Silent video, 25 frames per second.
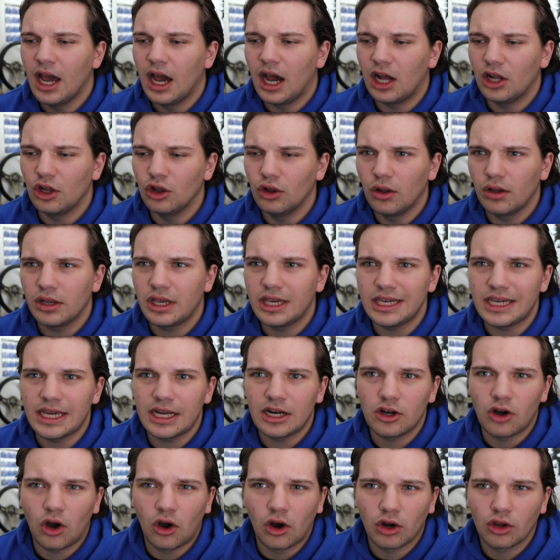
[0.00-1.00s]
looking
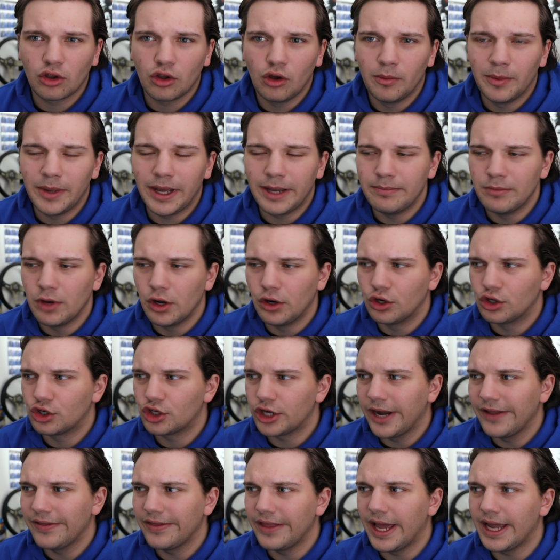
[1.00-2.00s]
at an article by Motor
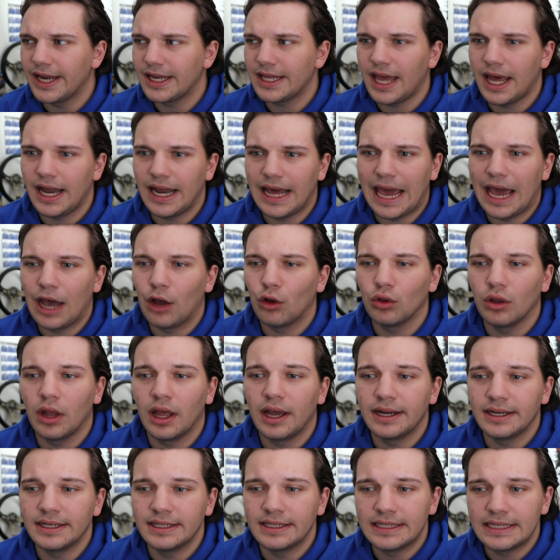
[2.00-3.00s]
Trend that kind of
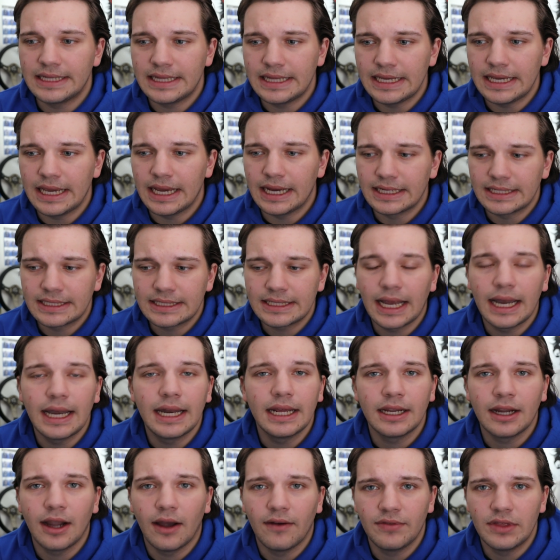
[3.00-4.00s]
outlines the
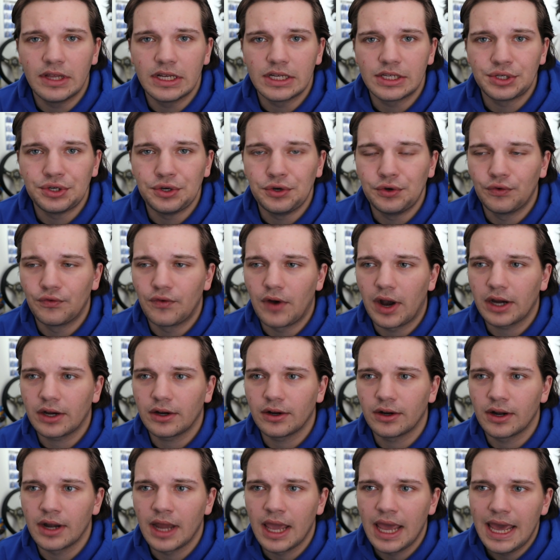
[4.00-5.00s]
setting of this new
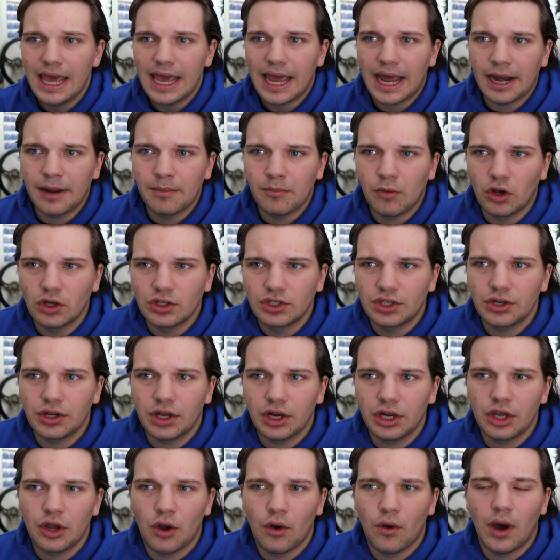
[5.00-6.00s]
record. And I'm also
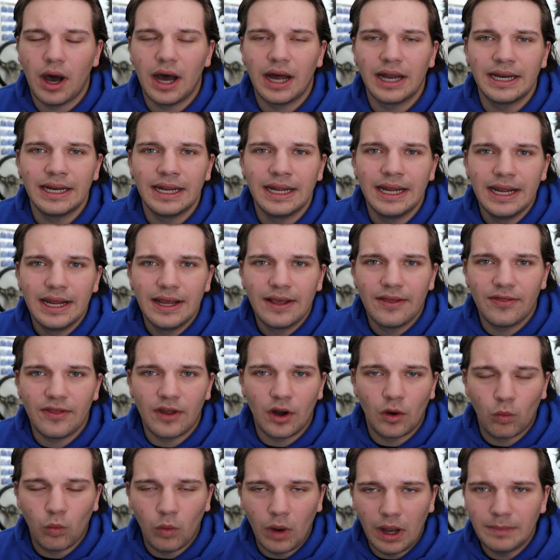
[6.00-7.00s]
going to go on
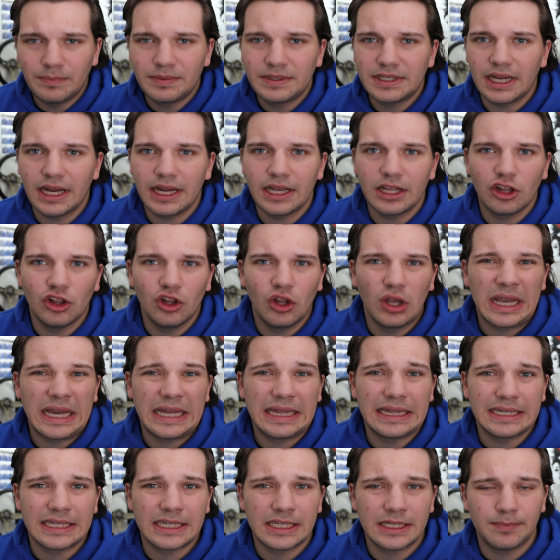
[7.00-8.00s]
their website, look
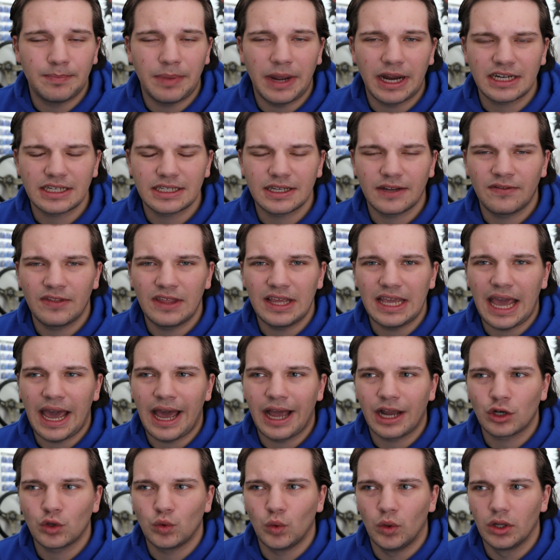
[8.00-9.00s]
at the specs of the
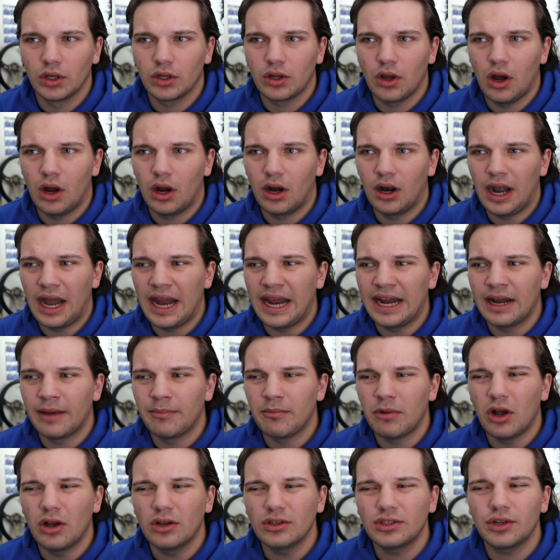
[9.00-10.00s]
actual car, and
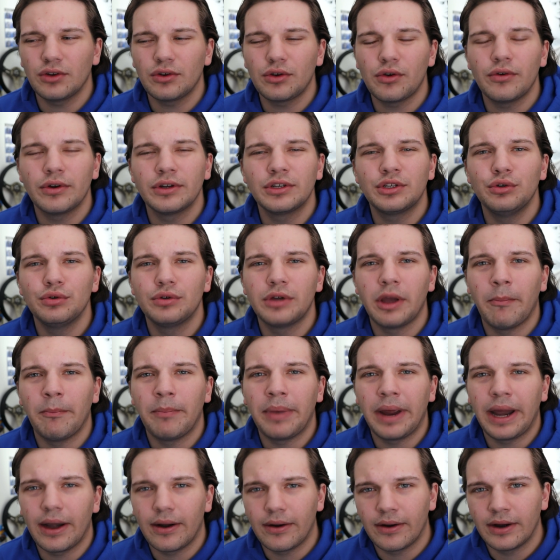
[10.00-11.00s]
I'm also going to
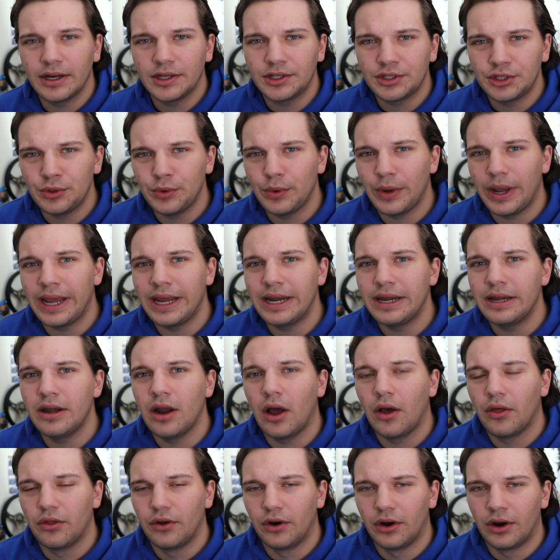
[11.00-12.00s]
compare it to
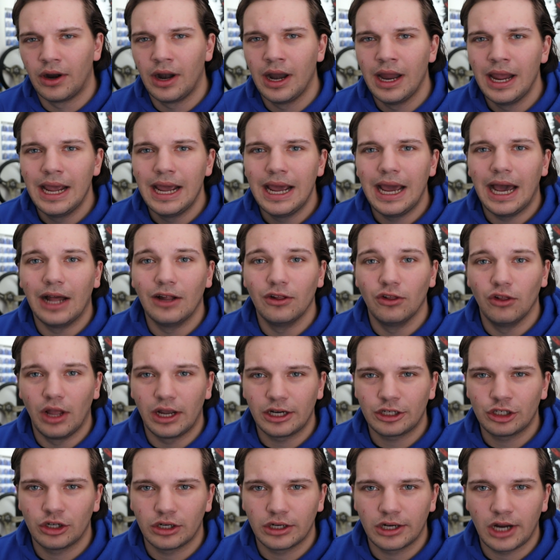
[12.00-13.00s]
another
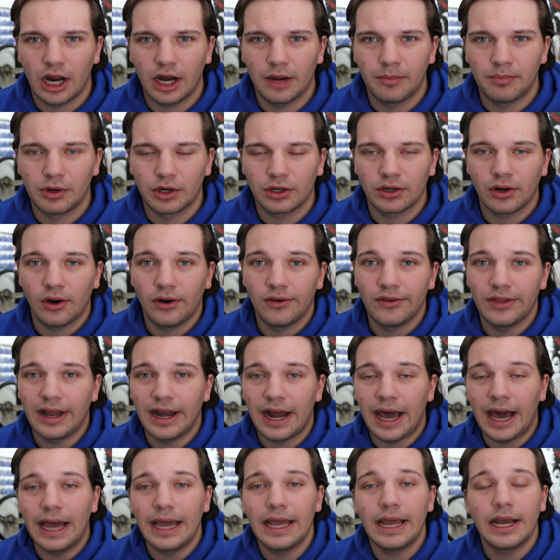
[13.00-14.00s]
electric hypercar
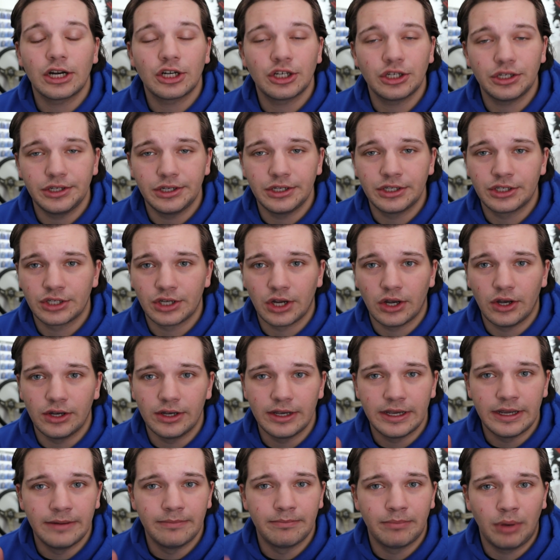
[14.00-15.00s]
that I actually
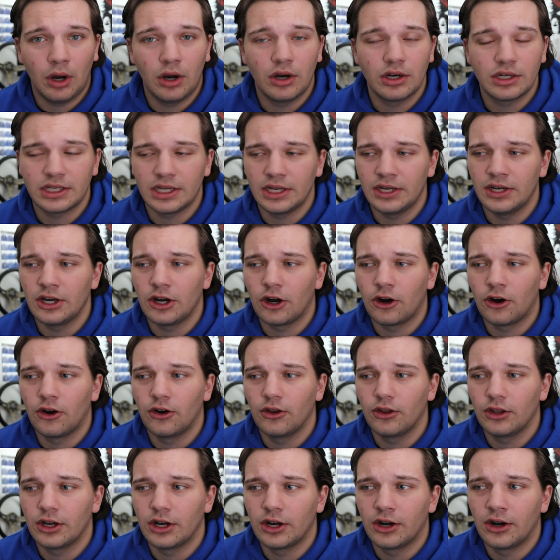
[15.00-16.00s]
saw in person
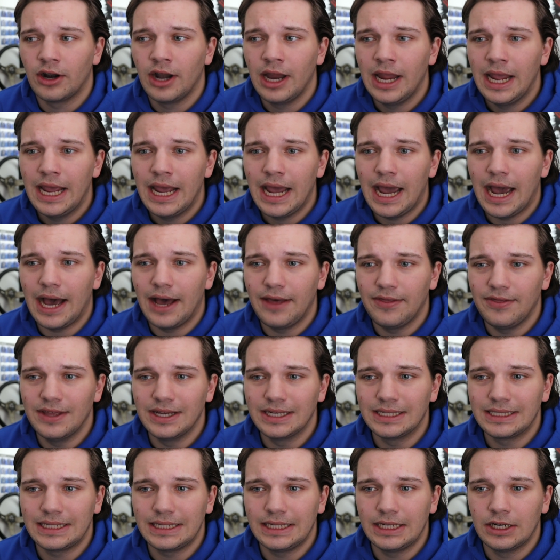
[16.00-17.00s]
earlier
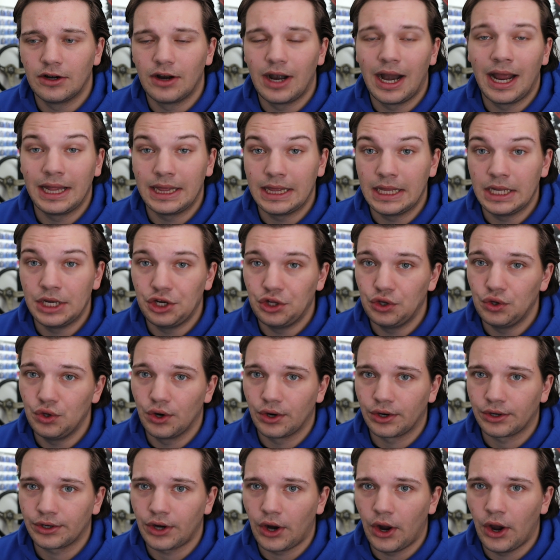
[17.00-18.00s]
this year at the New
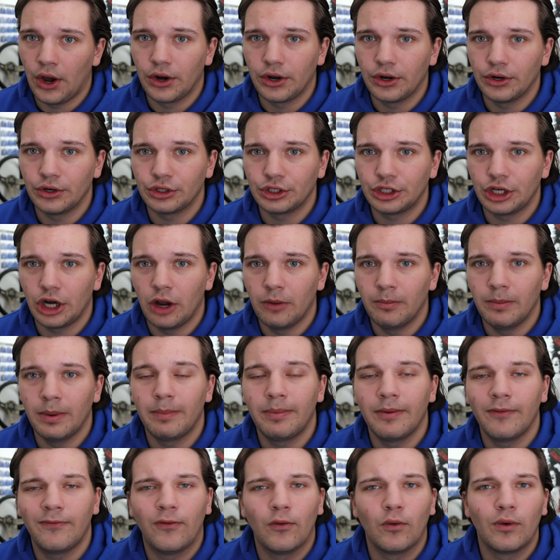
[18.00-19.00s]
York Auto Show.
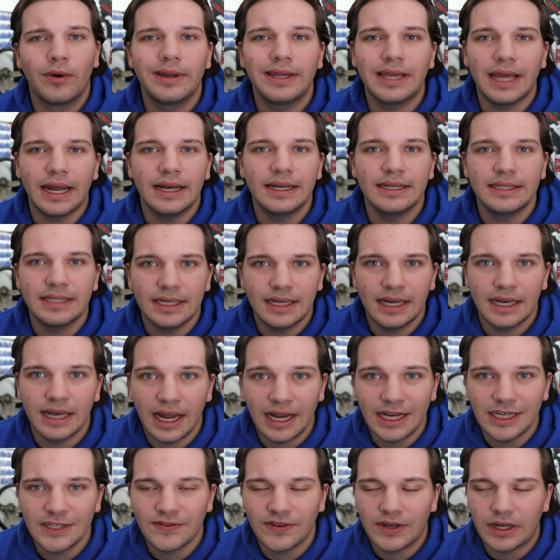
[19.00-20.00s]
But before we get into
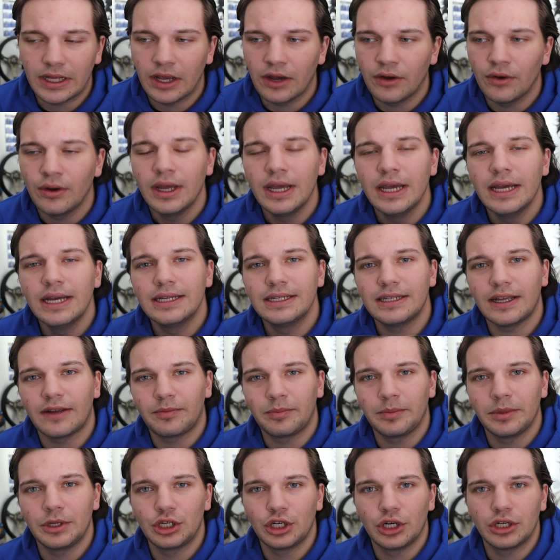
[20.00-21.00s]
today's video,
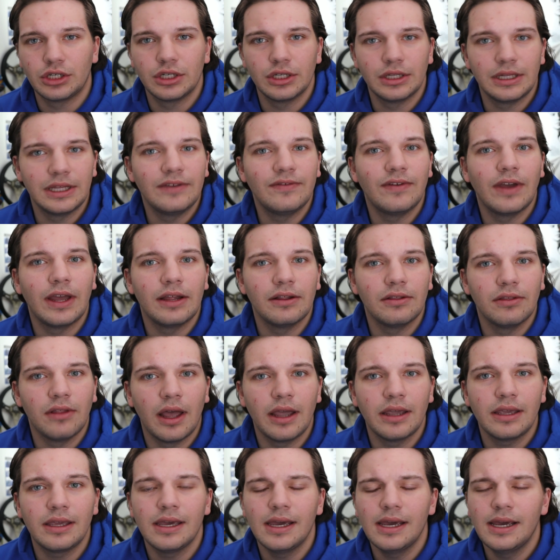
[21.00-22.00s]
definitely be sure to leave a
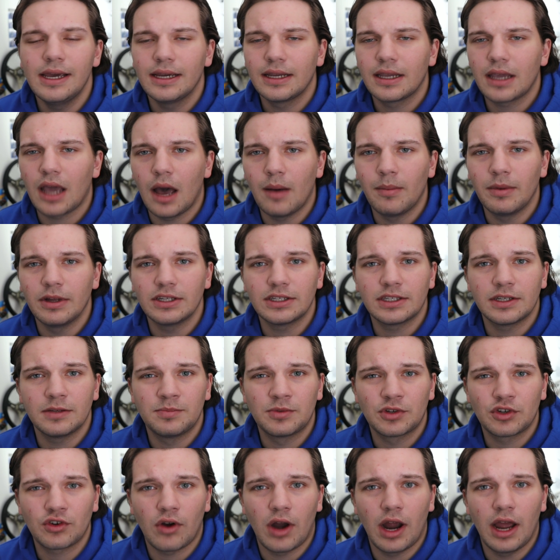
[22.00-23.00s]
like, comment,
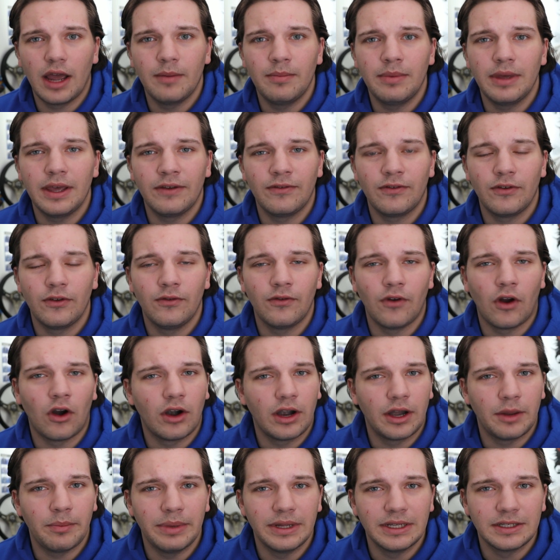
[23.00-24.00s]
subscribe. If you've
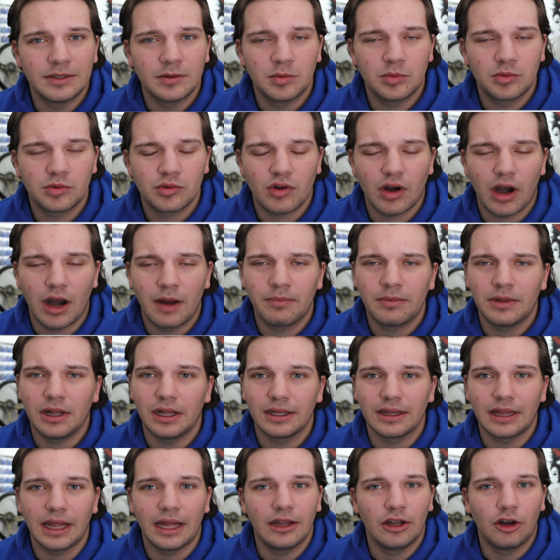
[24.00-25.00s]
already been subscribed,
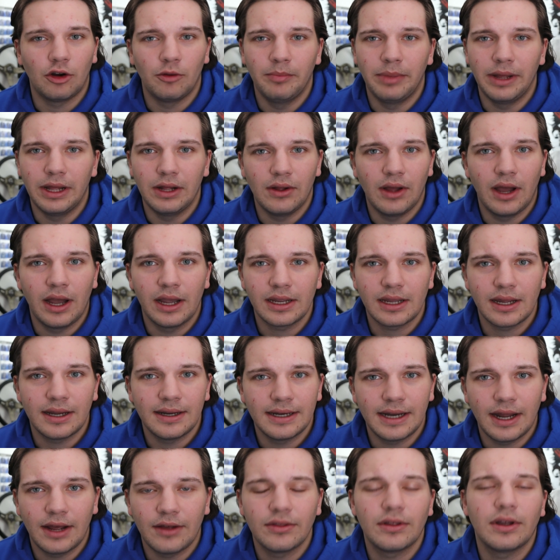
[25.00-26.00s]
click that little bell
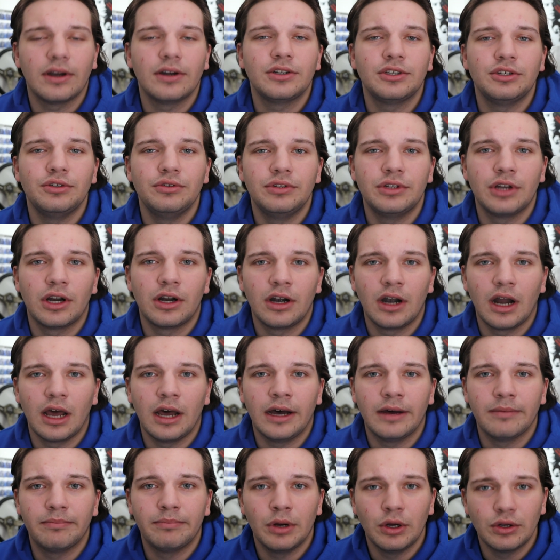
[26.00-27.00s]
icon down there to turn
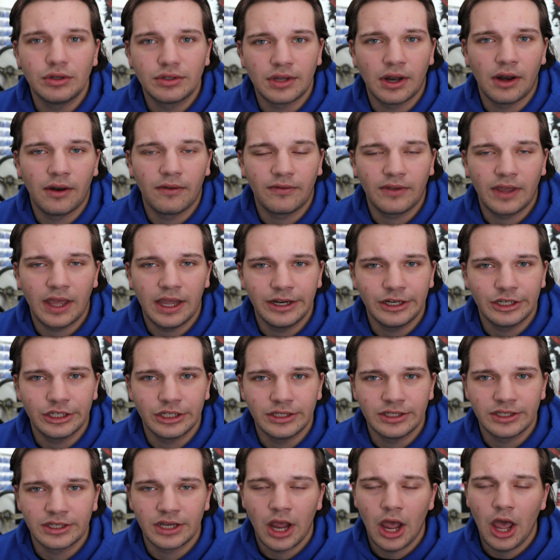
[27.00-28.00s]
on post
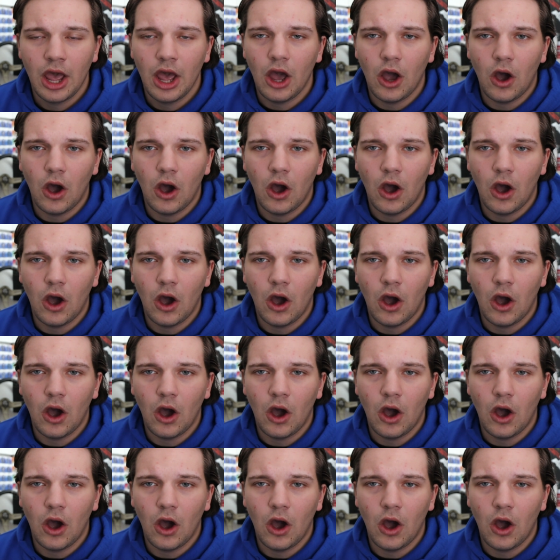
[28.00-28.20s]
notifications.